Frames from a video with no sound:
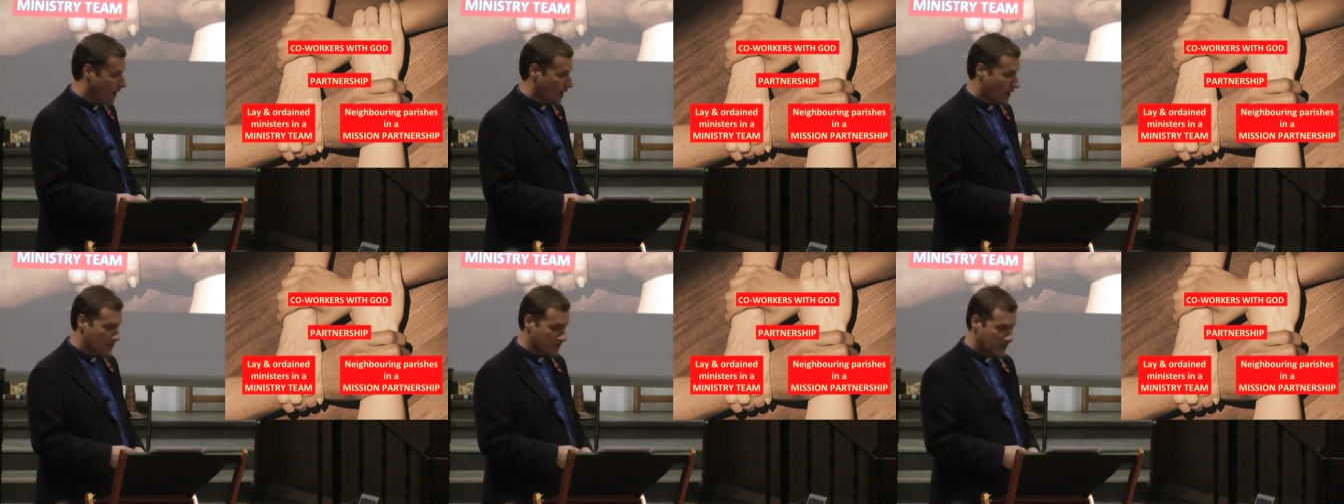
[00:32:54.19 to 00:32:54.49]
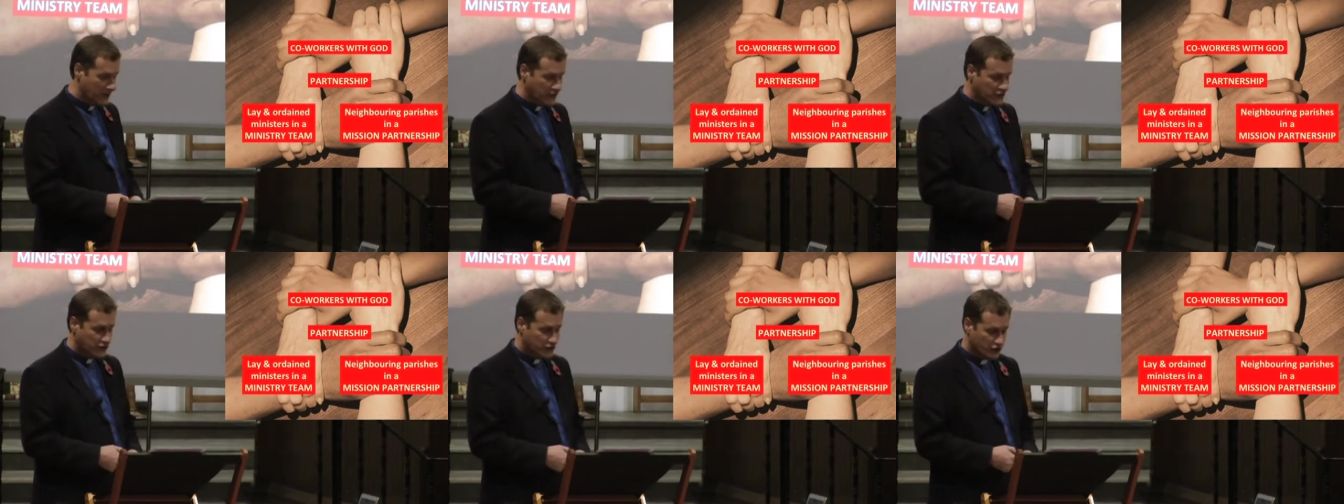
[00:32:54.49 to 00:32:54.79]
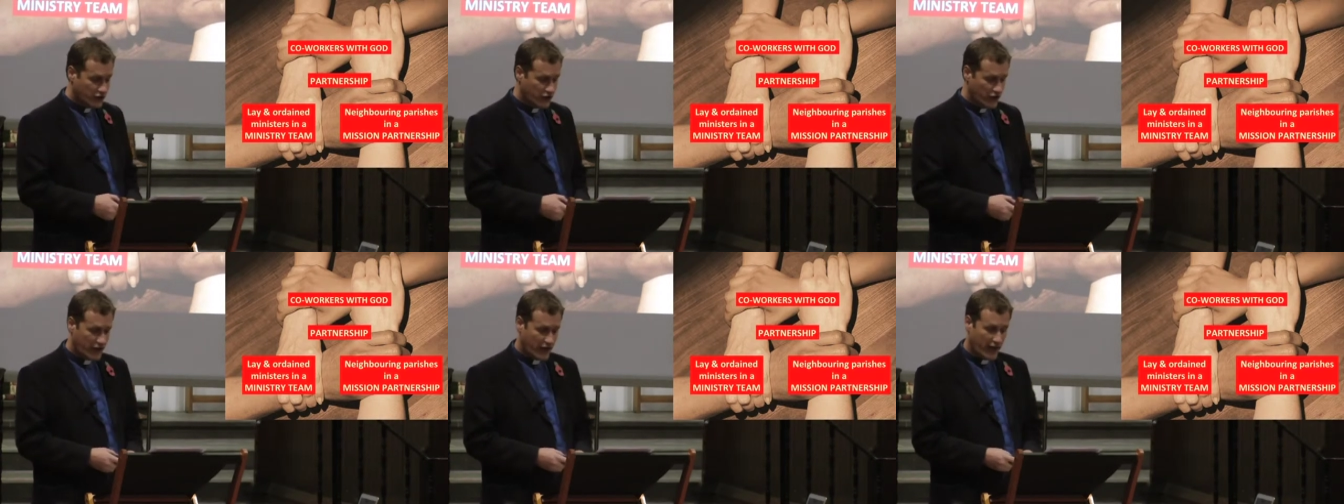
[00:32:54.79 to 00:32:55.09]
a
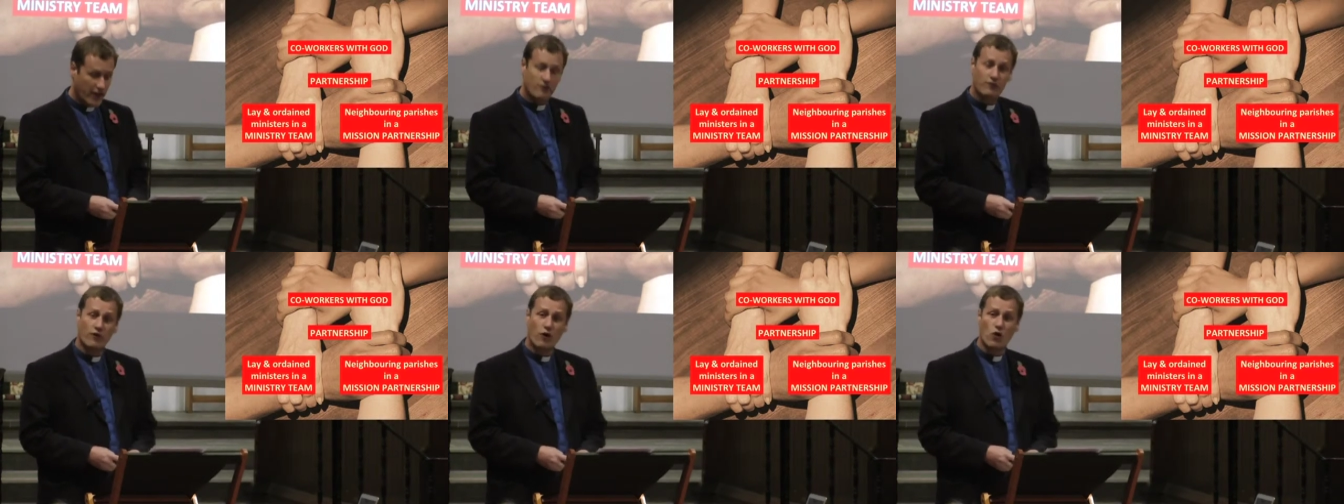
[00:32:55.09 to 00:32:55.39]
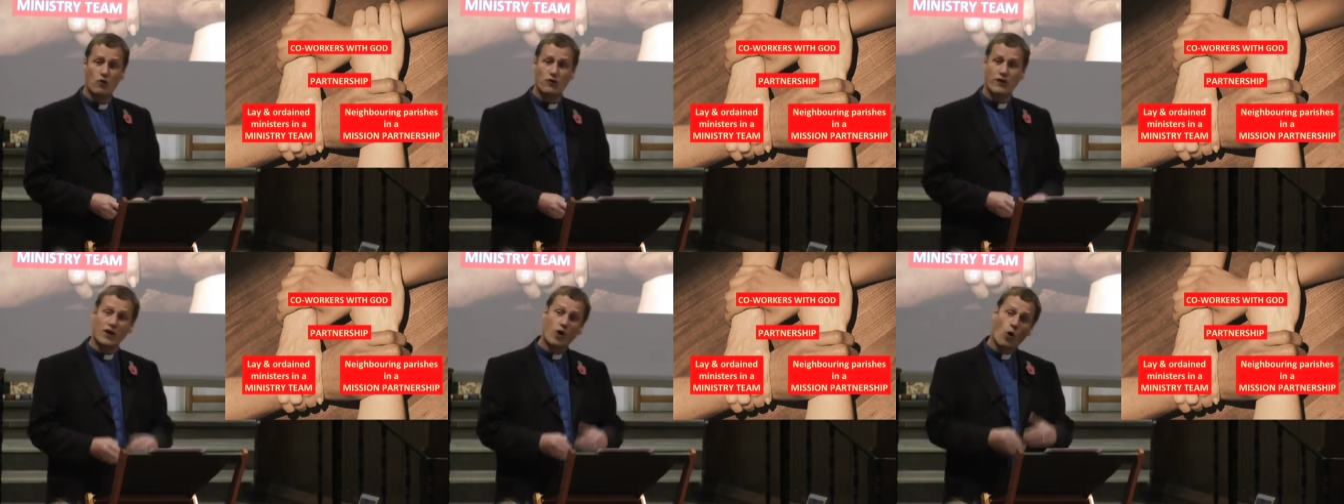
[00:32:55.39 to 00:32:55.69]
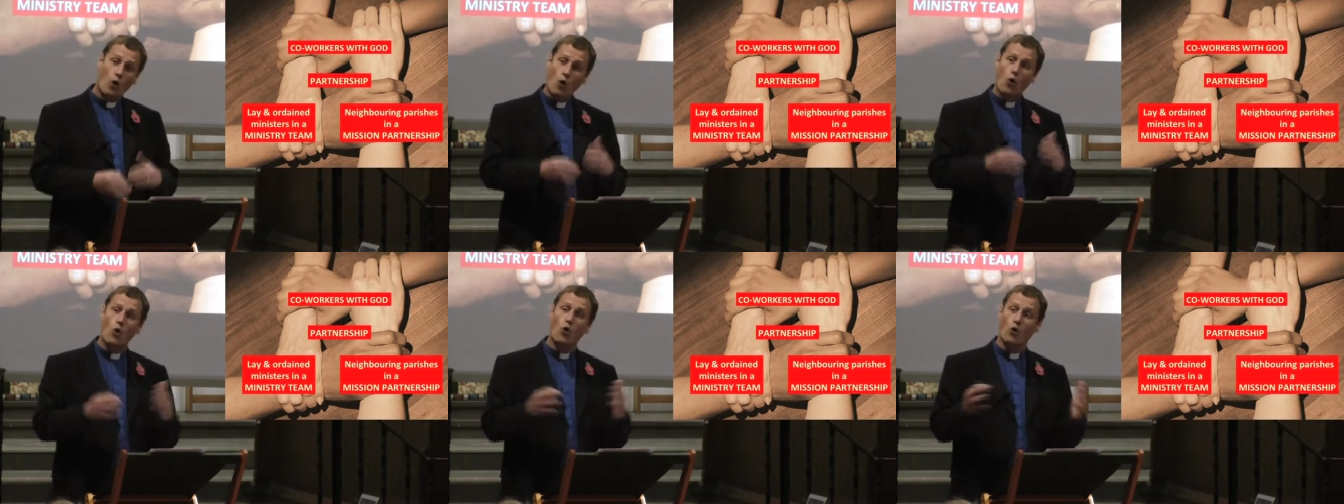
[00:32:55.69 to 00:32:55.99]
ministry involving
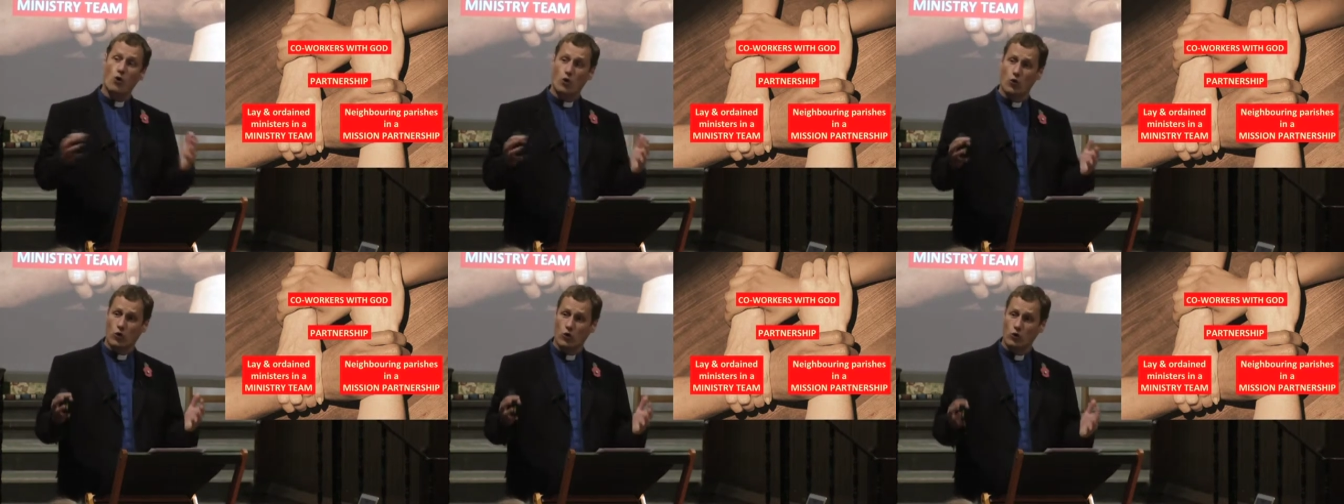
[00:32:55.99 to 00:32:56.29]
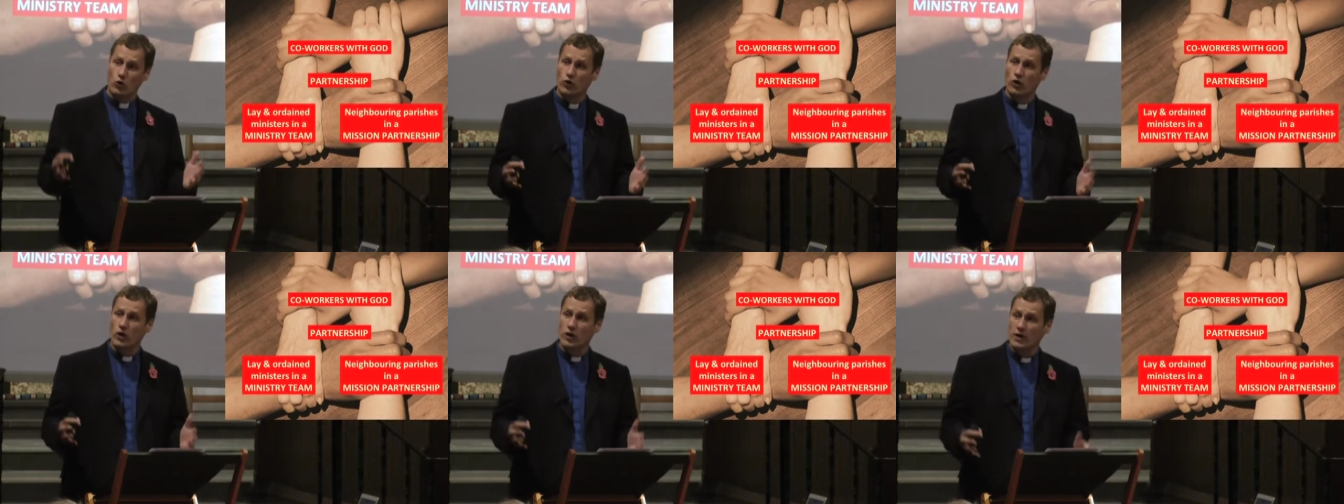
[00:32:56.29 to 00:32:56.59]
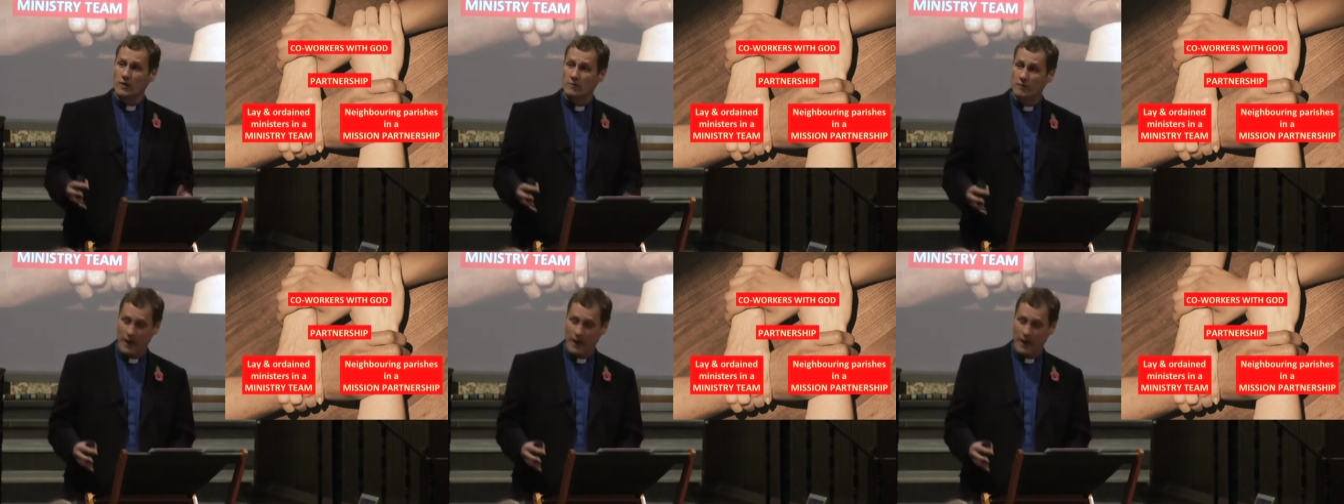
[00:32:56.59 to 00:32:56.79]
all